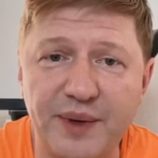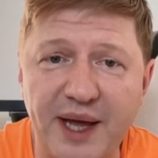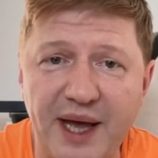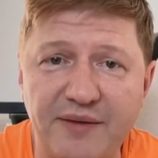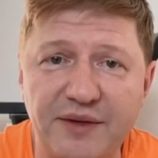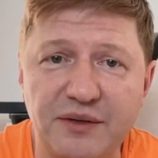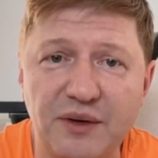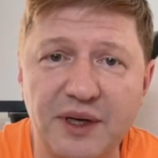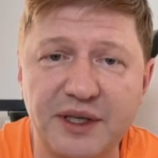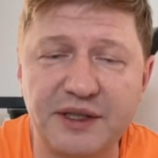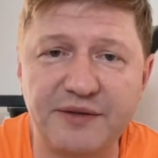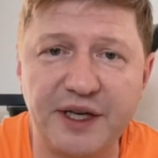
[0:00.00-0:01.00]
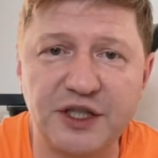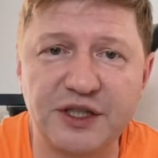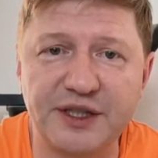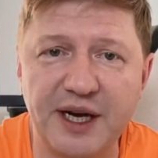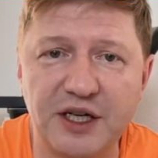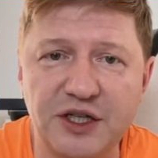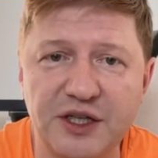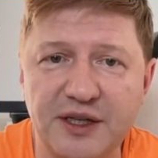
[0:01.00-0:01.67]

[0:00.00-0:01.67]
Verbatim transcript: we have the role activation section